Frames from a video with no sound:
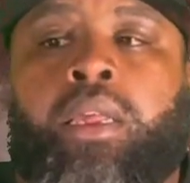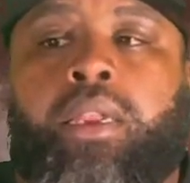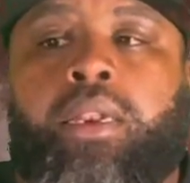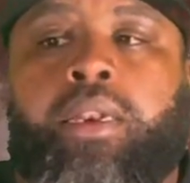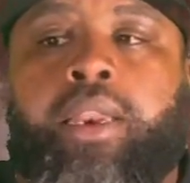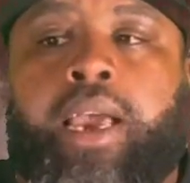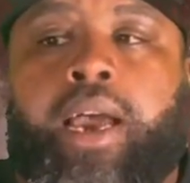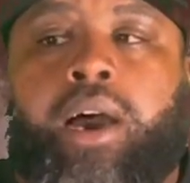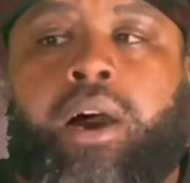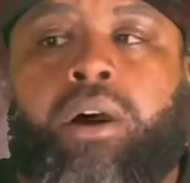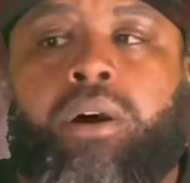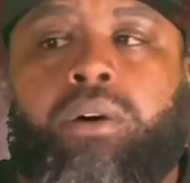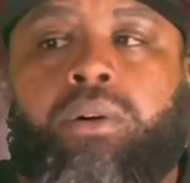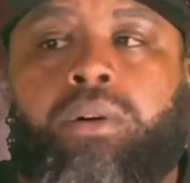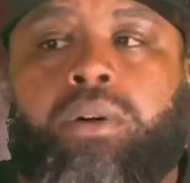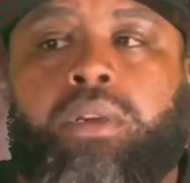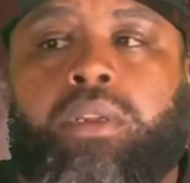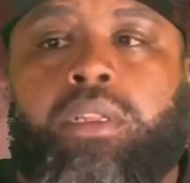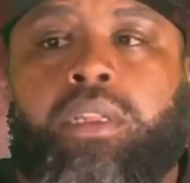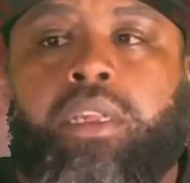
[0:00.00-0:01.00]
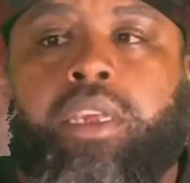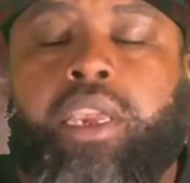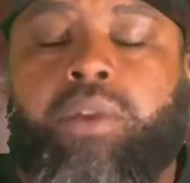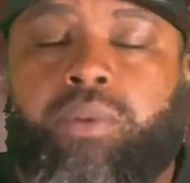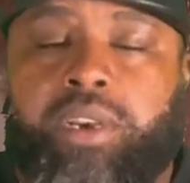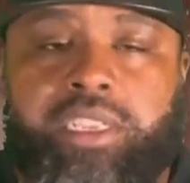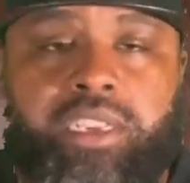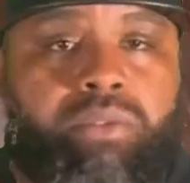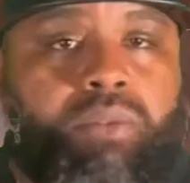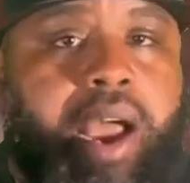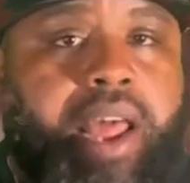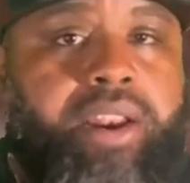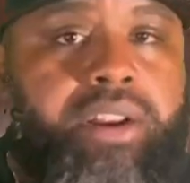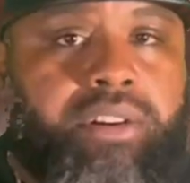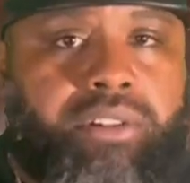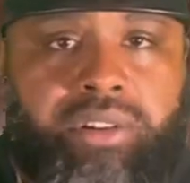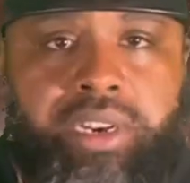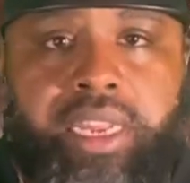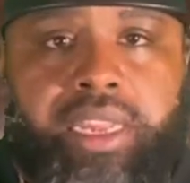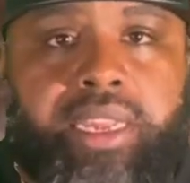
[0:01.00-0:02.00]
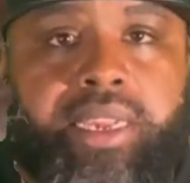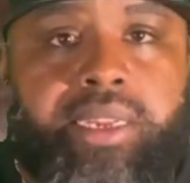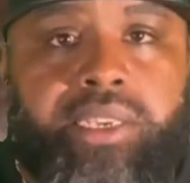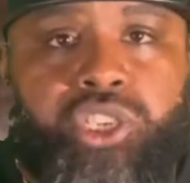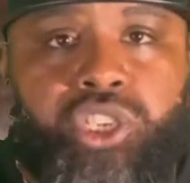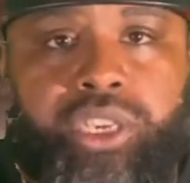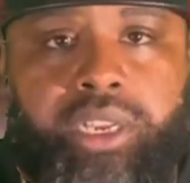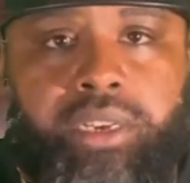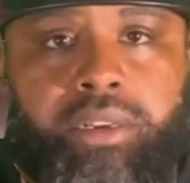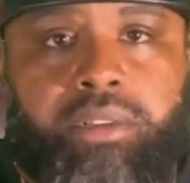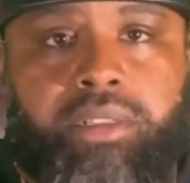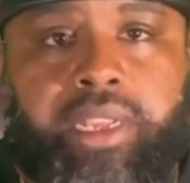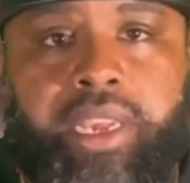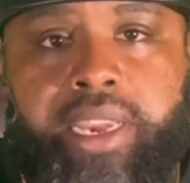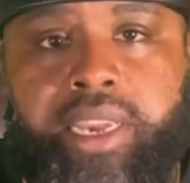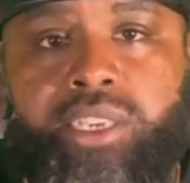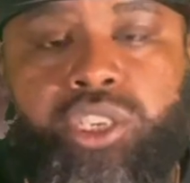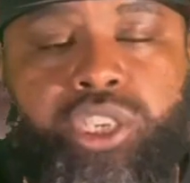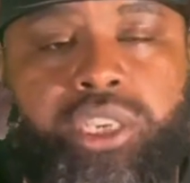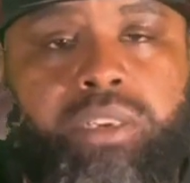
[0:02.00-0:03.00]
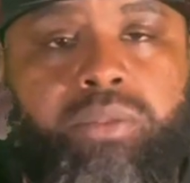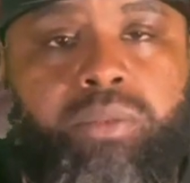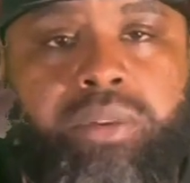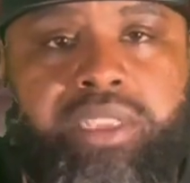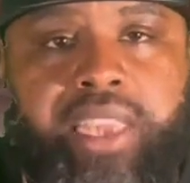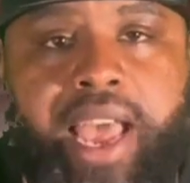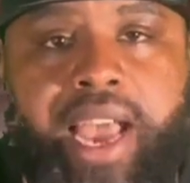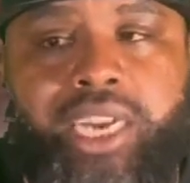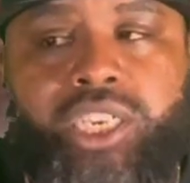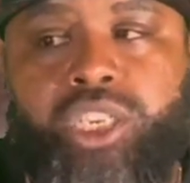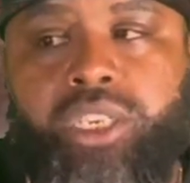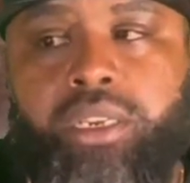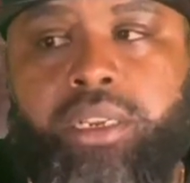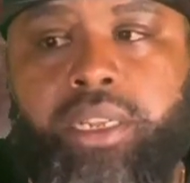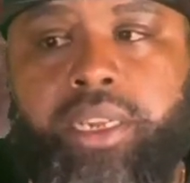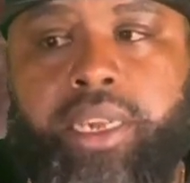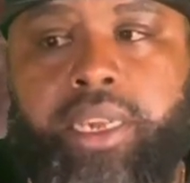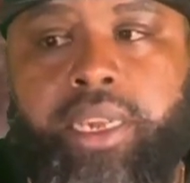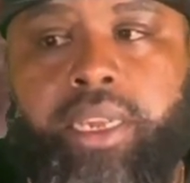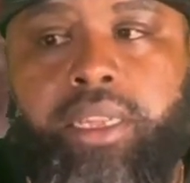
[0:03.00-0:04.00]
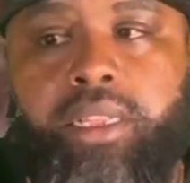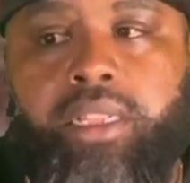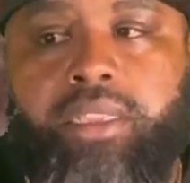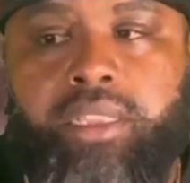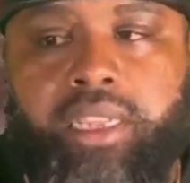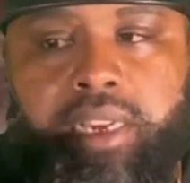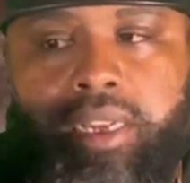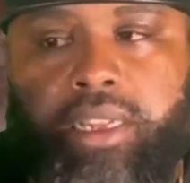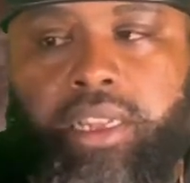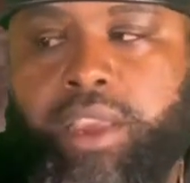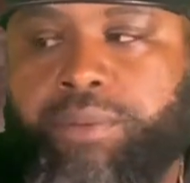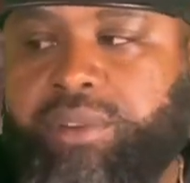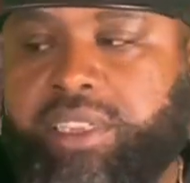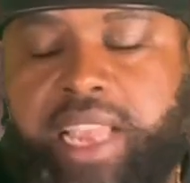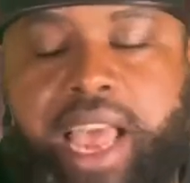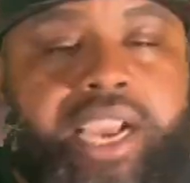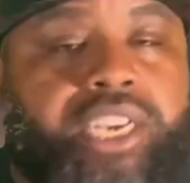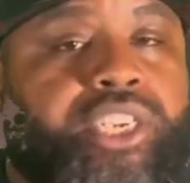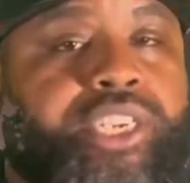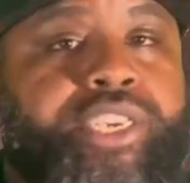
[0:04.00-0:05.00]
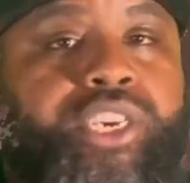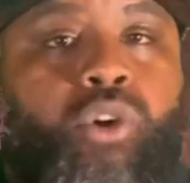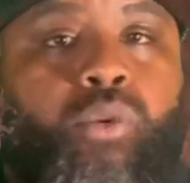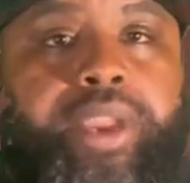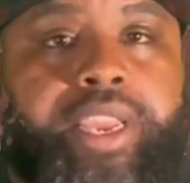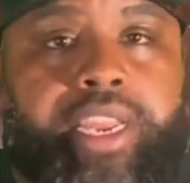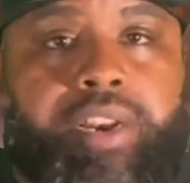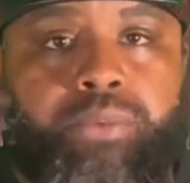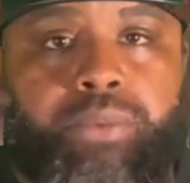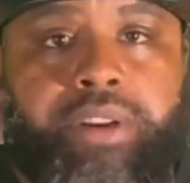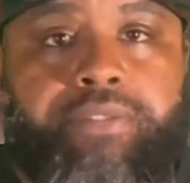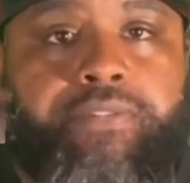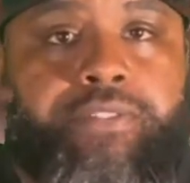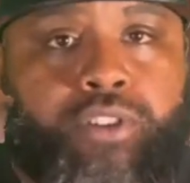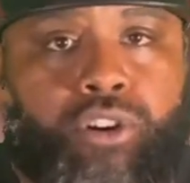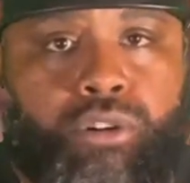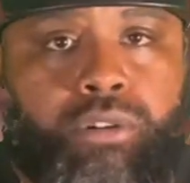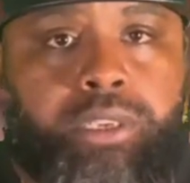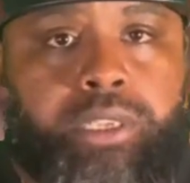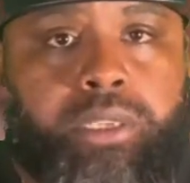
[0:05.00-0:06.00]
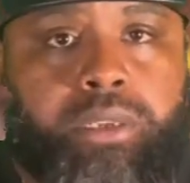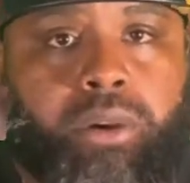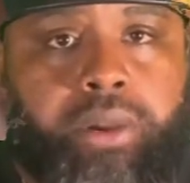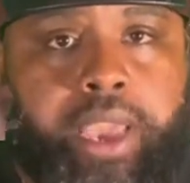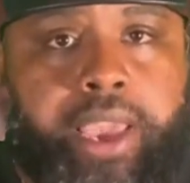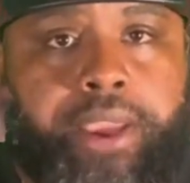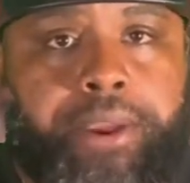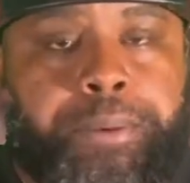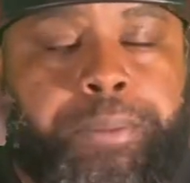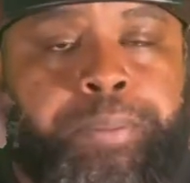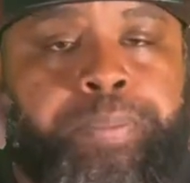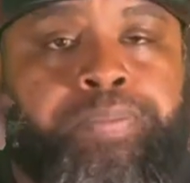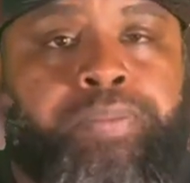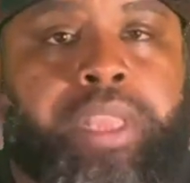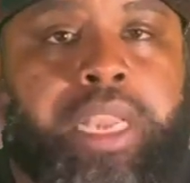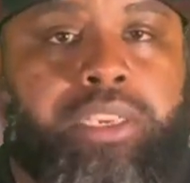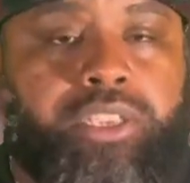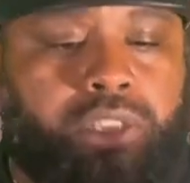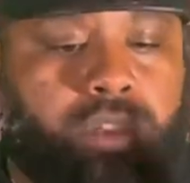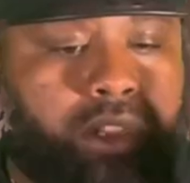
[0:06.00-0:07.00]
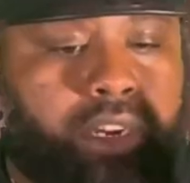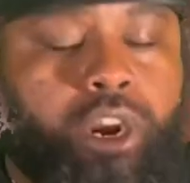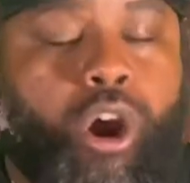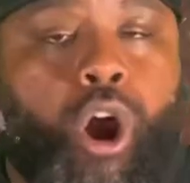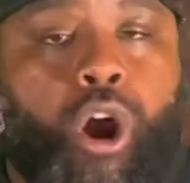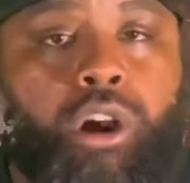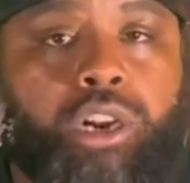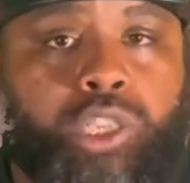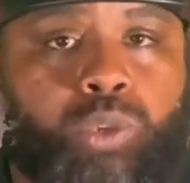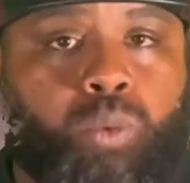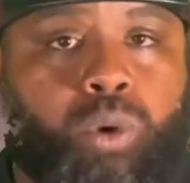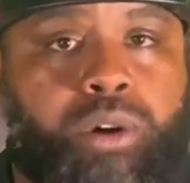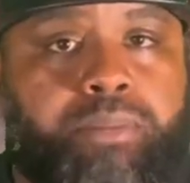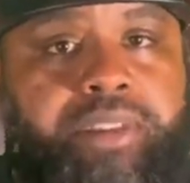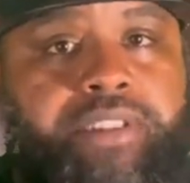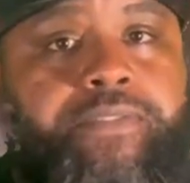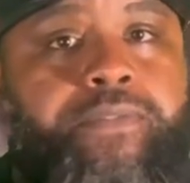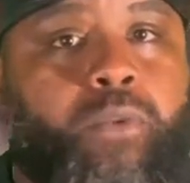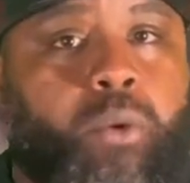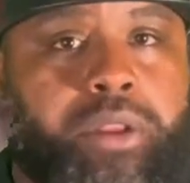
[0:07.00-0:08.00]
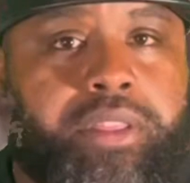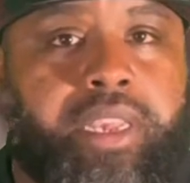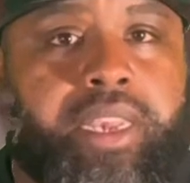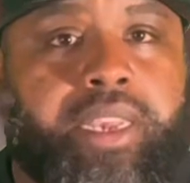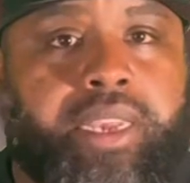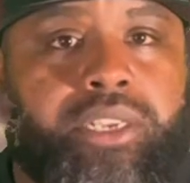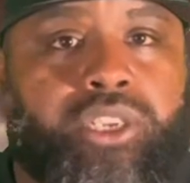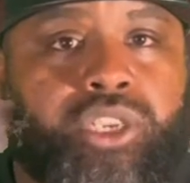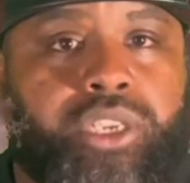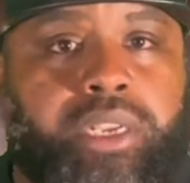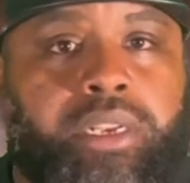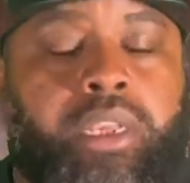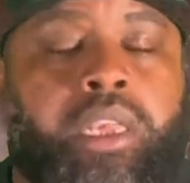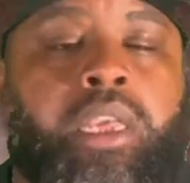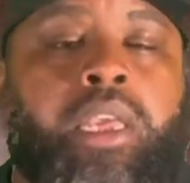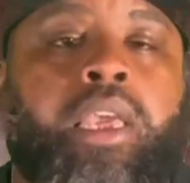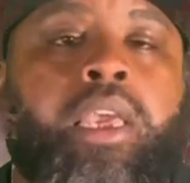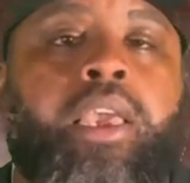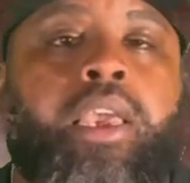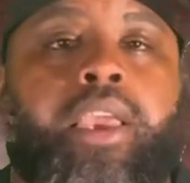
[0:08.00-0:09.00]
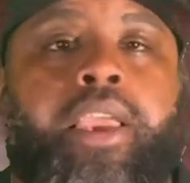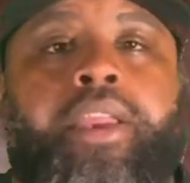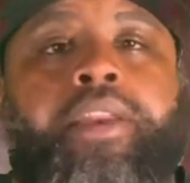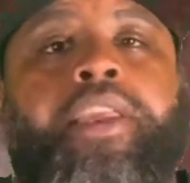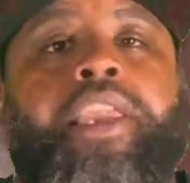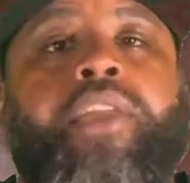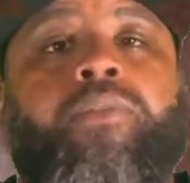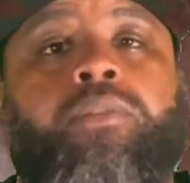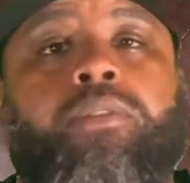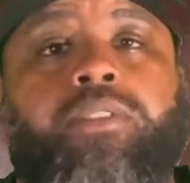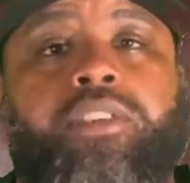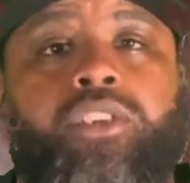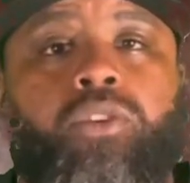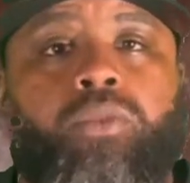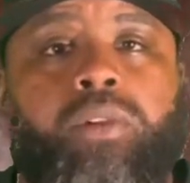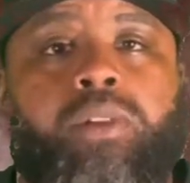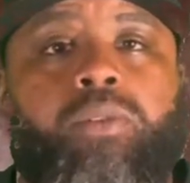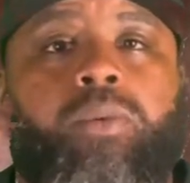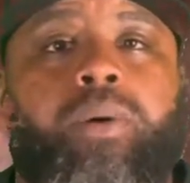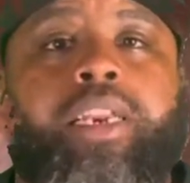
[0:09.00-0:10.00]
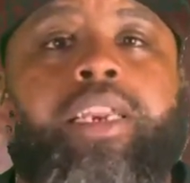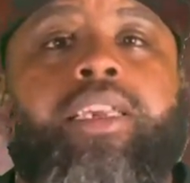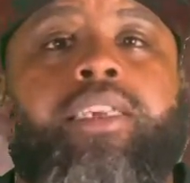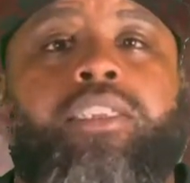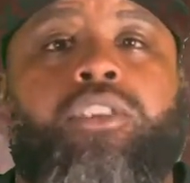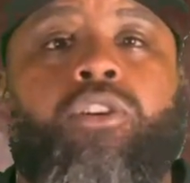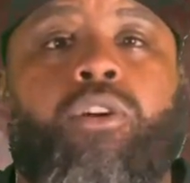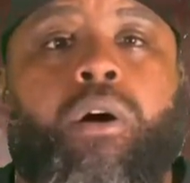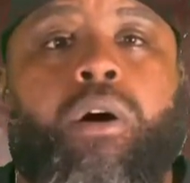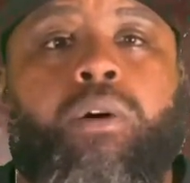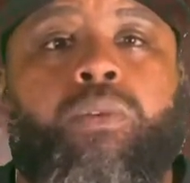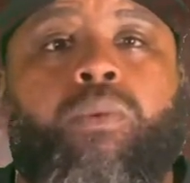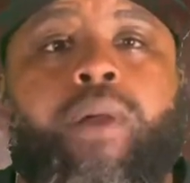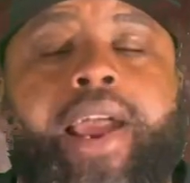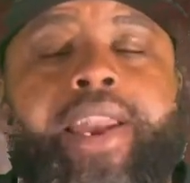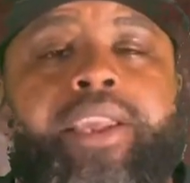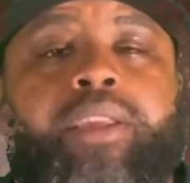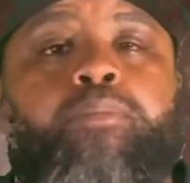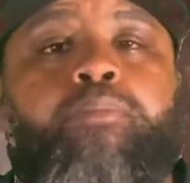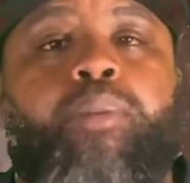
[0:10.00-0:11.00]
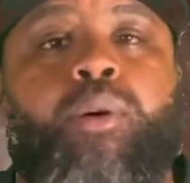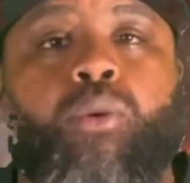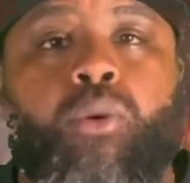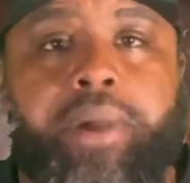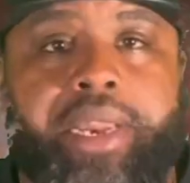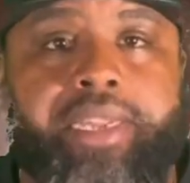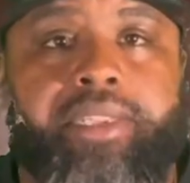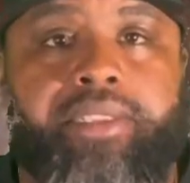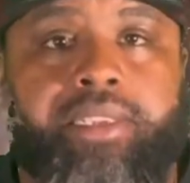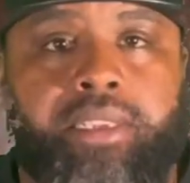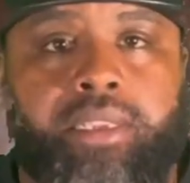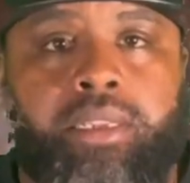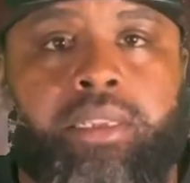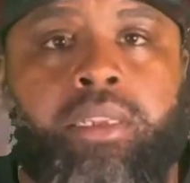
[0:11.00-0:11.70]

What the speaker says: Now, he wasn't riding on the engine. The engine was actually, it was actually going in reverse, okay? So the cars were before the engine. And he was doing what is called riding point.